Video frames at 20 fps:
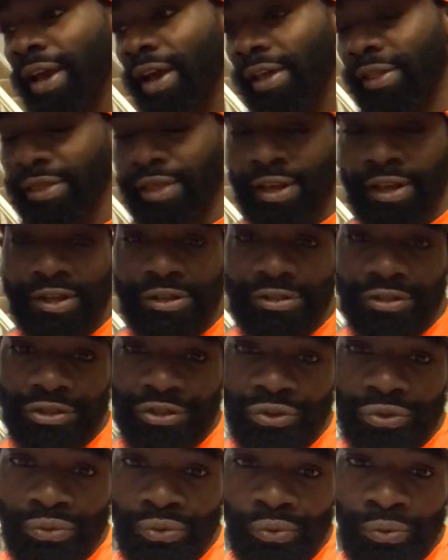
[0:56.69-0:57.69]
I think is
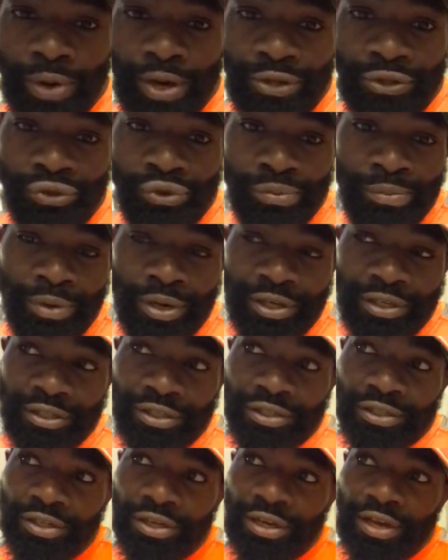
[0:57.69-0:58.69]
just way too
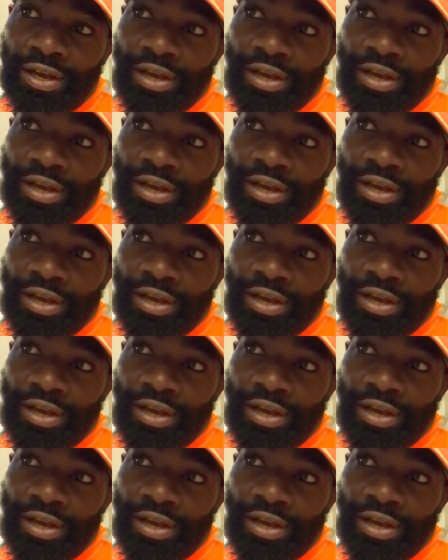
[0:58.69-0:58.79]
much.